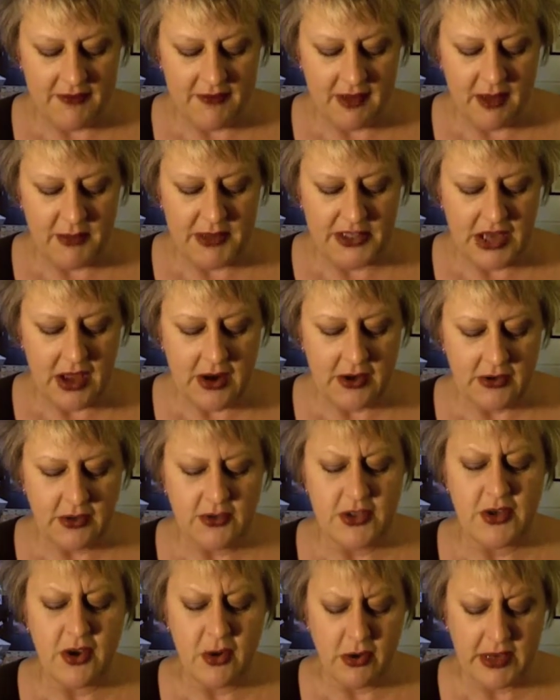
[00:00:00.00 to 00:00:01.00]
I'll be shouting,
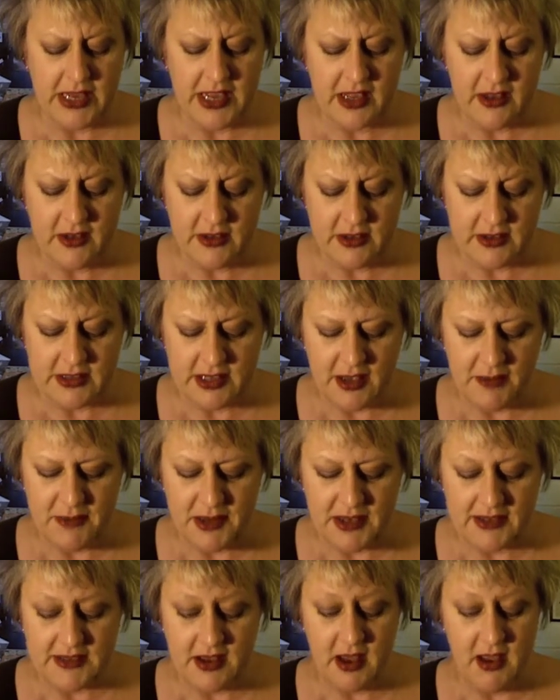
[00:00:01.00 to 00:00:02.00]
don't you go killing yourself,
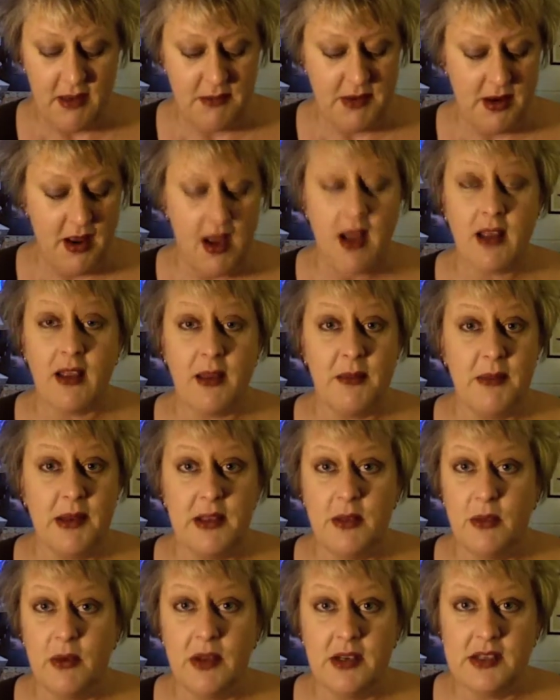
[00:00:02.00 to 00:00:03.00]
because I am not going to be
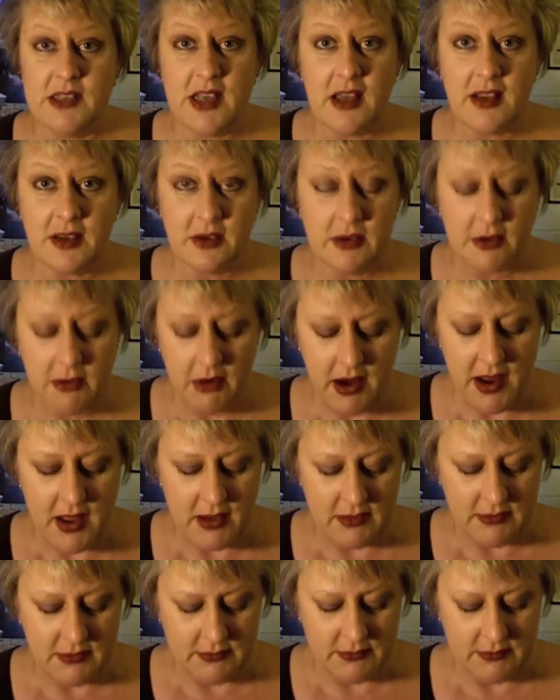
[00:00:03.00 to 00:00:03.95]
the one to tell you're grand.